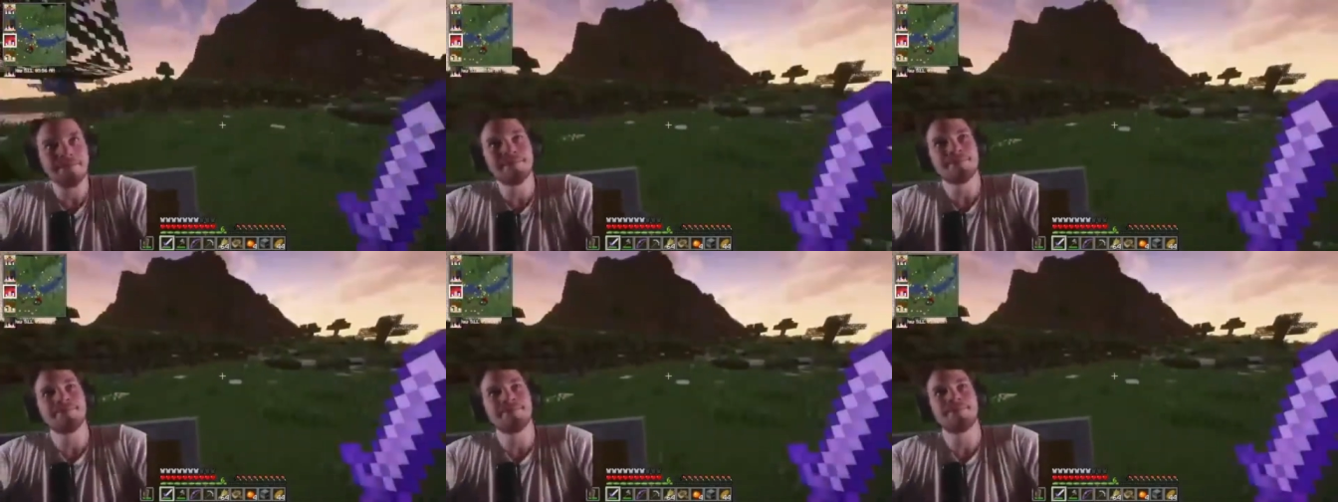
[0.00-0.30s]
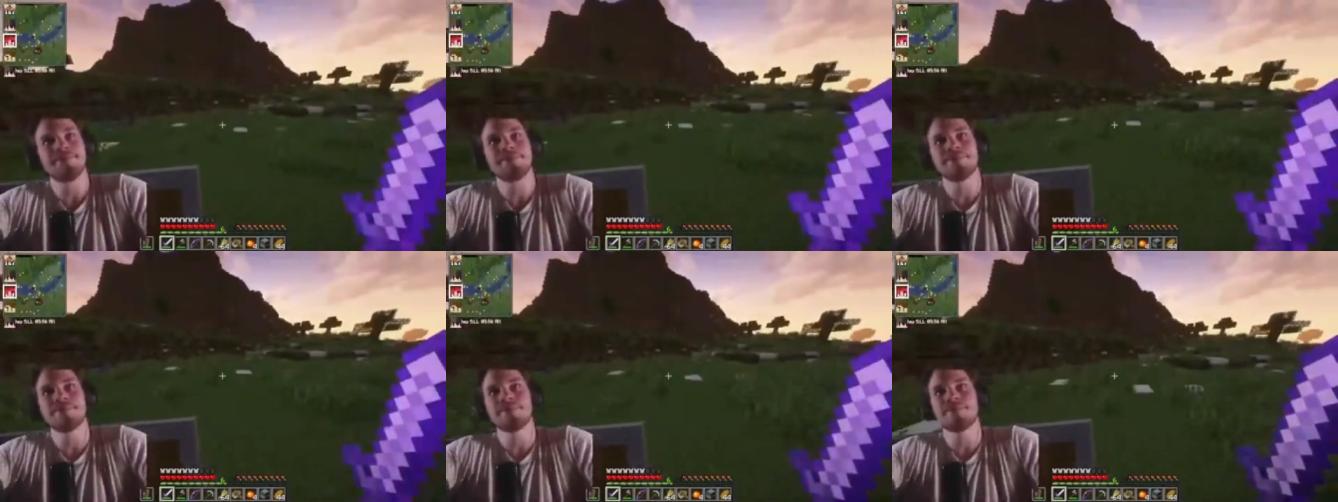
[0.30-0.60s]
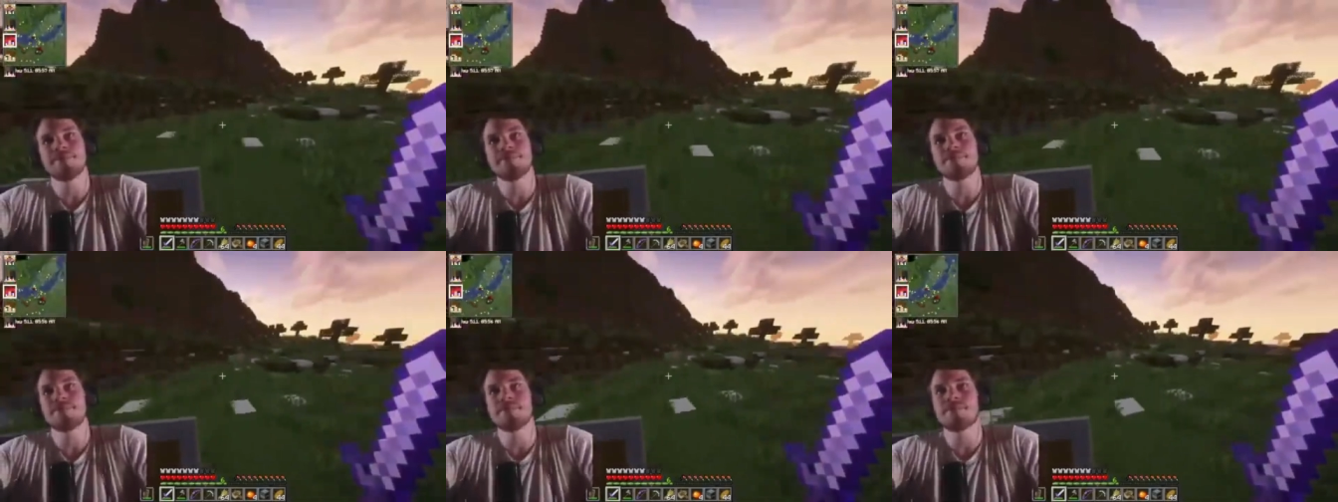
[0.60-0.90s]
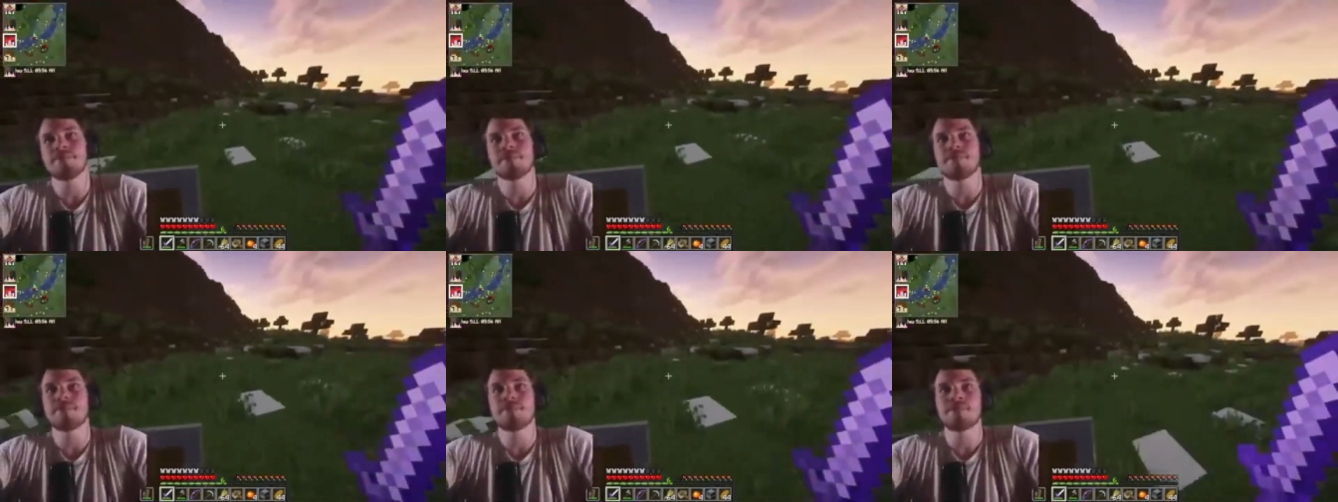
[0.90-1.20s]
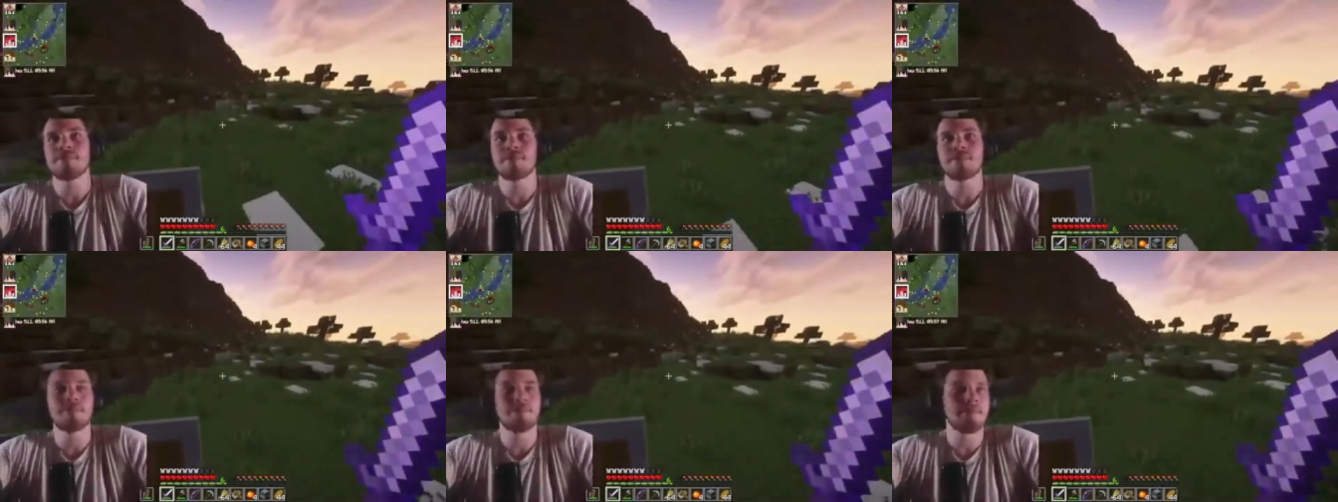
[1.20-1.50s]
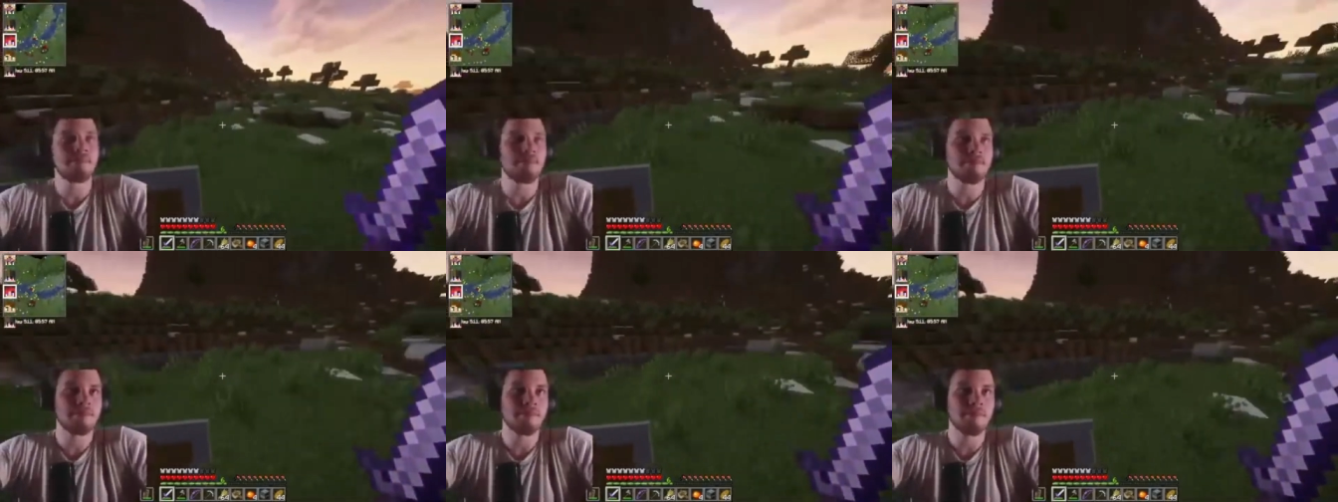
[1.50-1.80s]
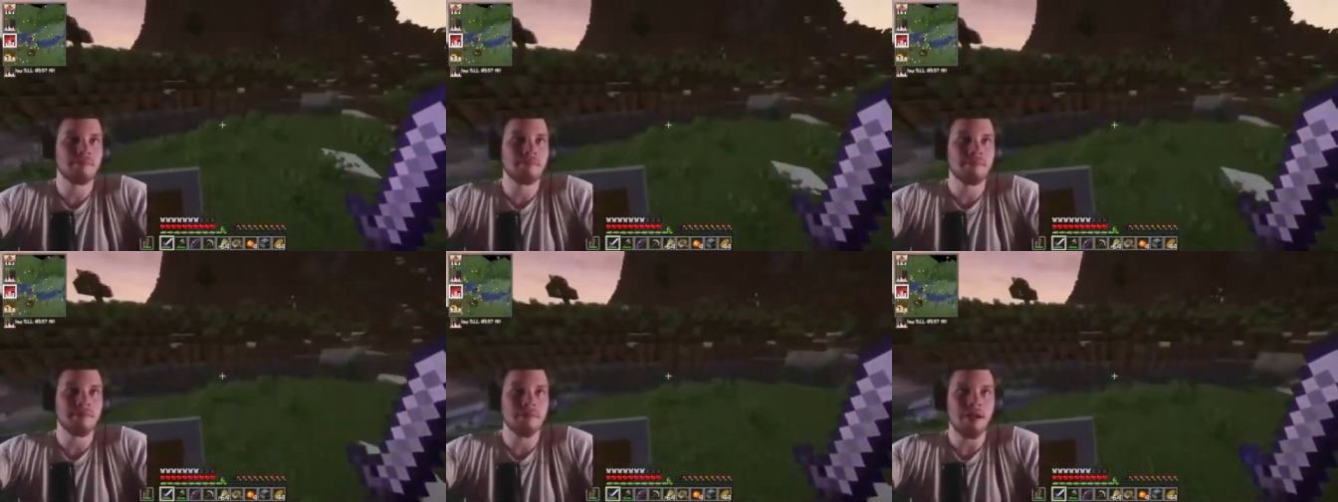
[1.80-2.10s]
Sometimes I like to be the bad
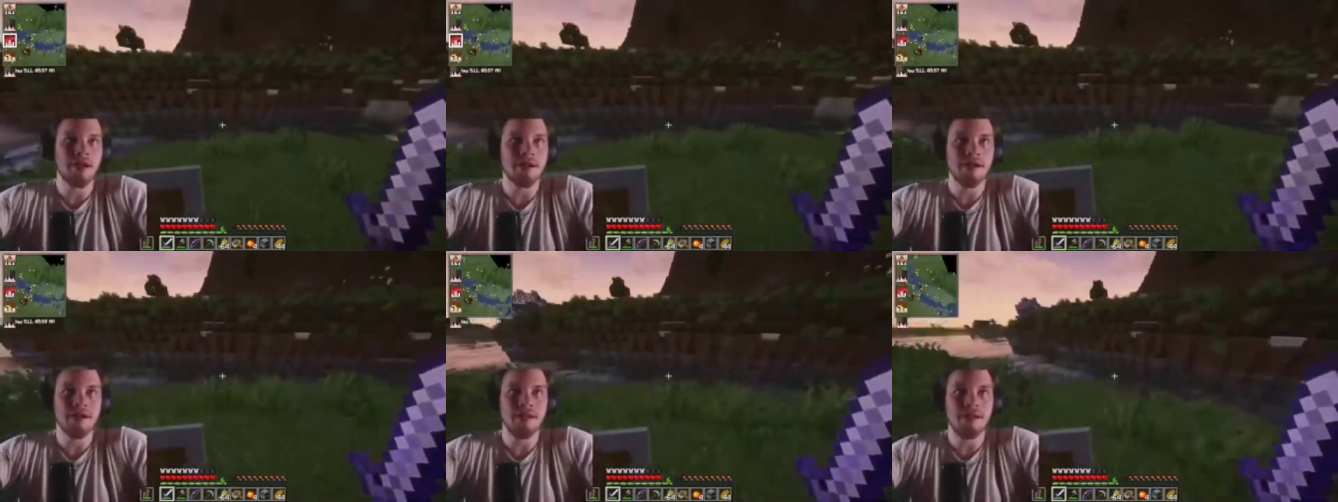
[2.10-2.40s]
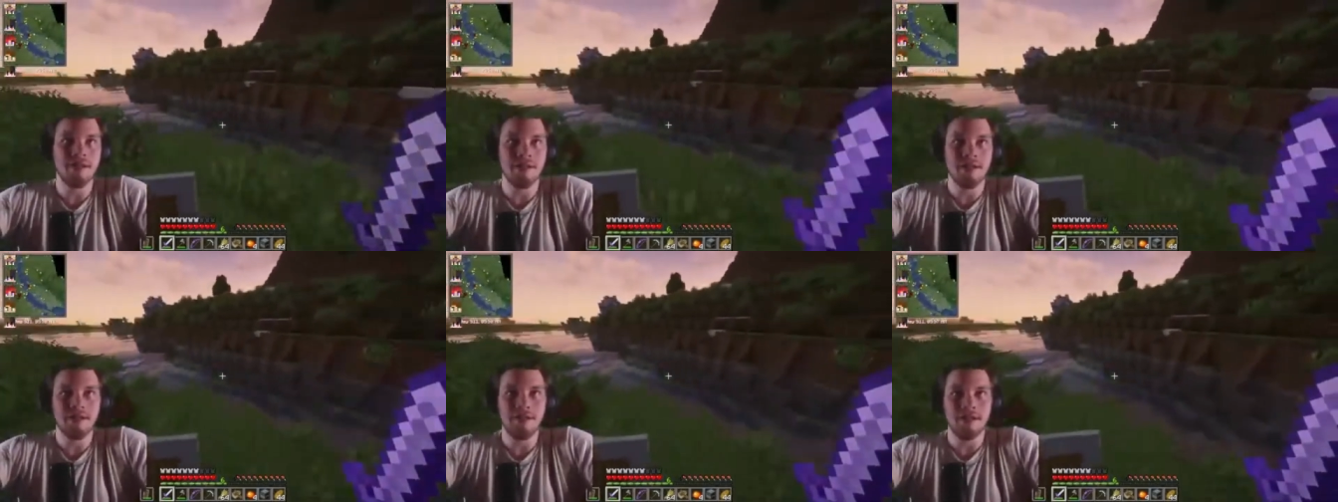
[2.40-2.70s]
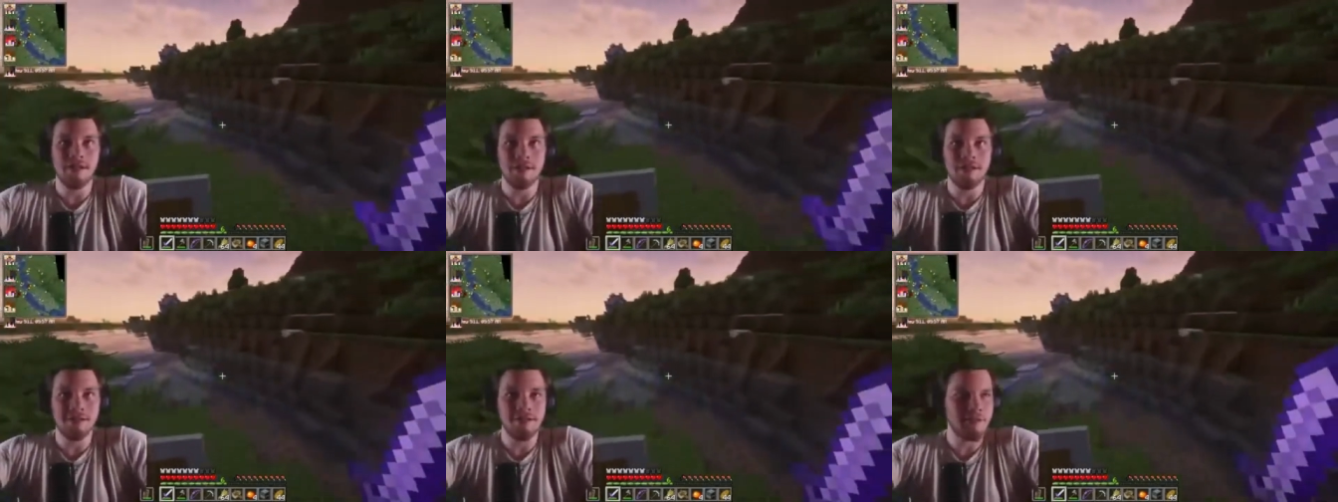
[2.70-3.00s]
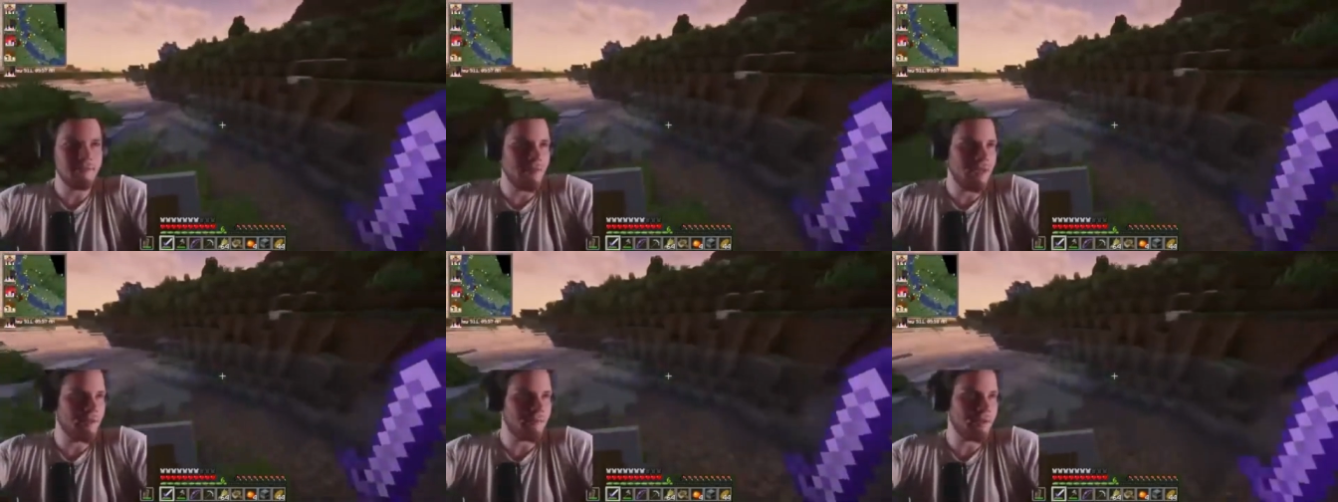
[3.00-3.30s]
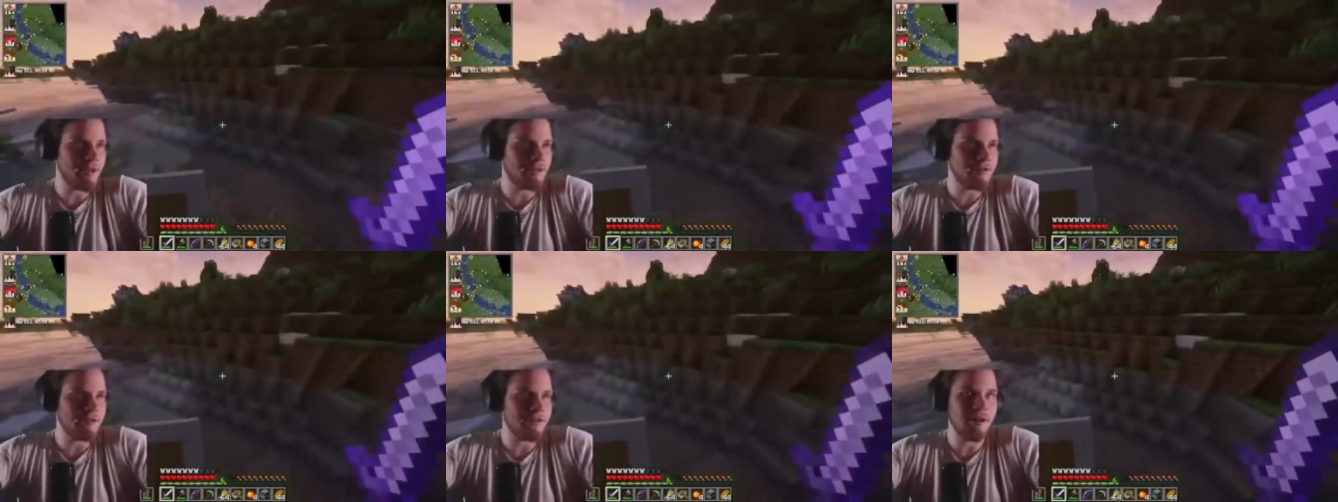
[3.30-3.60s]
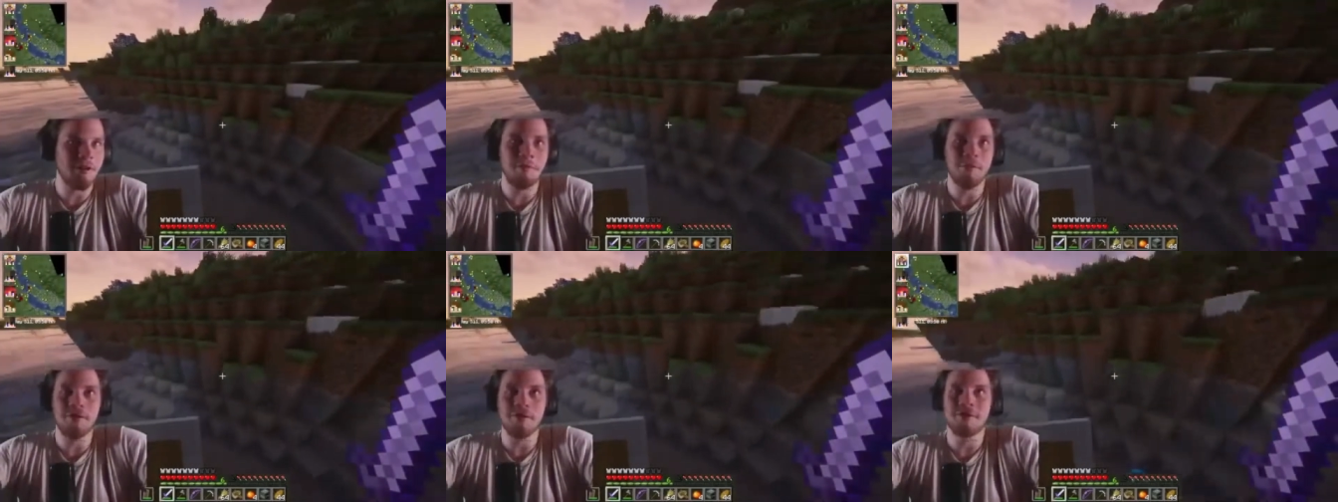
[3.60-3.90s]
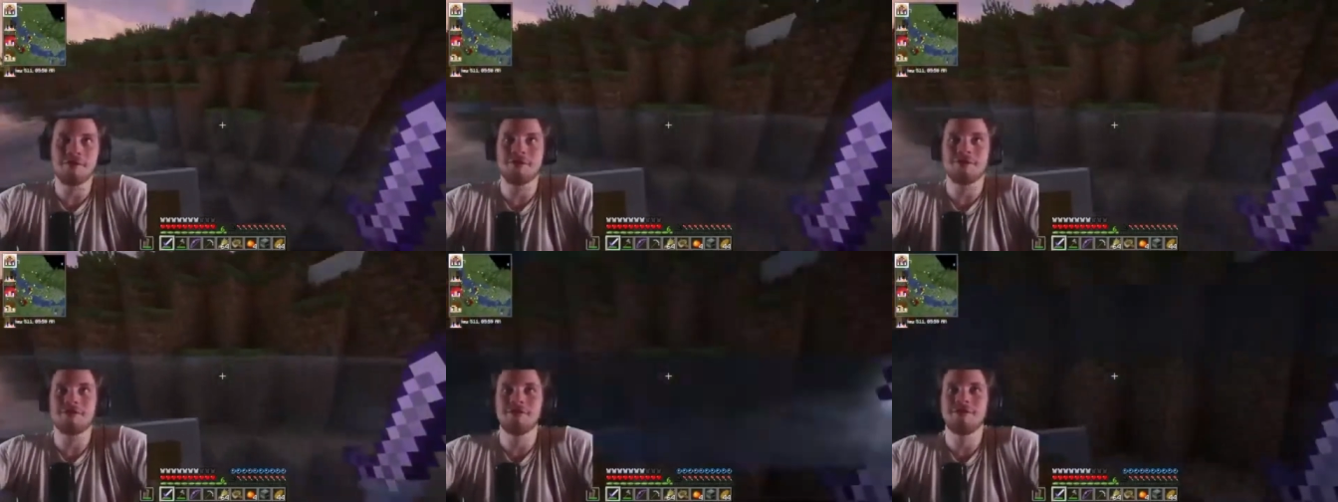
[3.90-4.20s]
customer, I need I need a teammate, bro. Hop
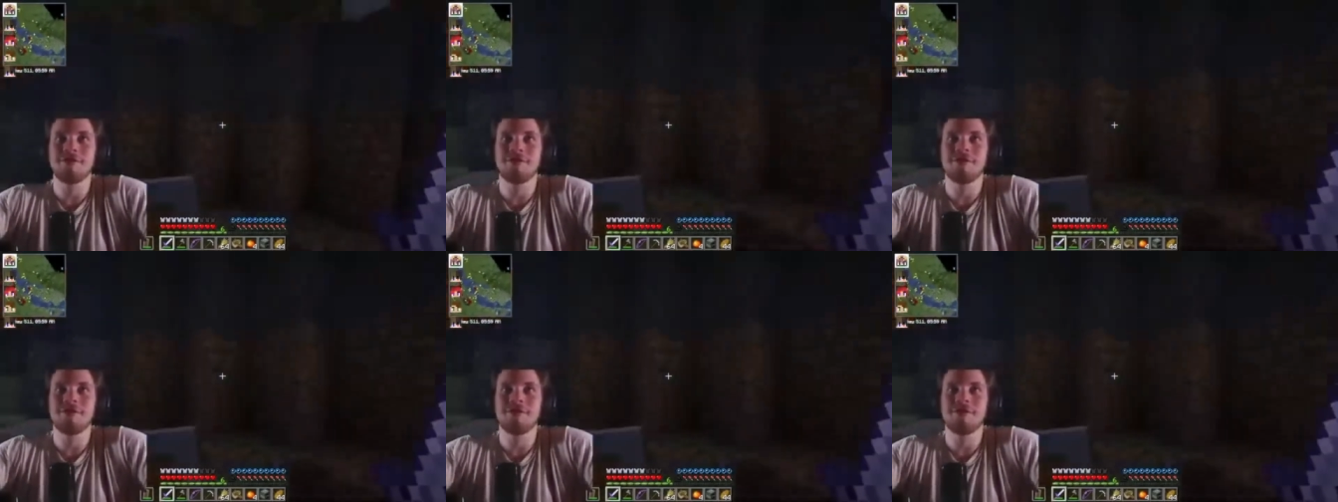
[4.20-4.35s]
on.